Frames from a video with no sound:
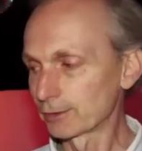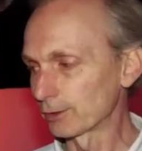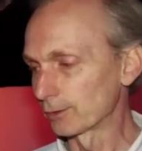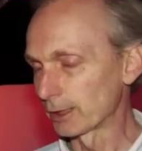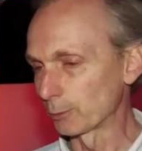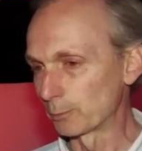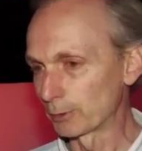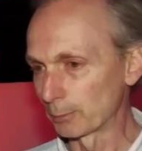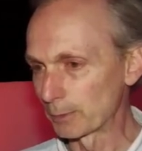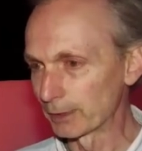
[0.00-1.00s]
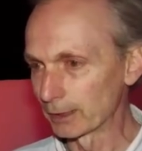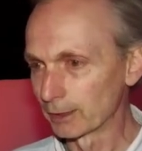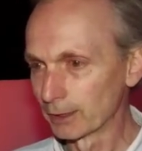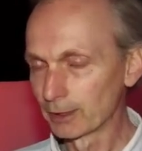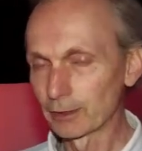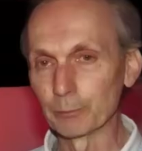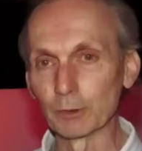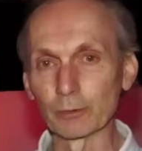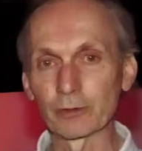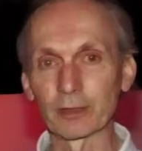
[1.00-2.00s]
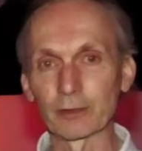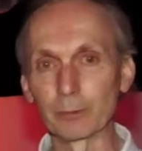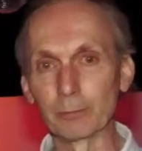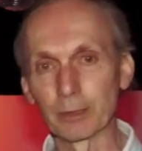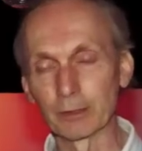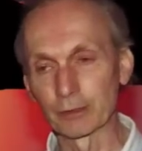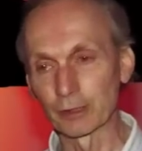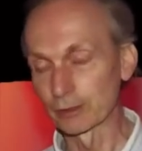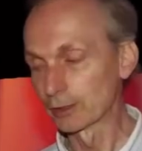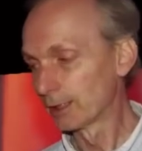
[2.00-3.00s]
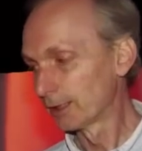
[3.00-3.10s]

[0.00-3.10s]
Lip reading: so that would probably be the more sensible purchase.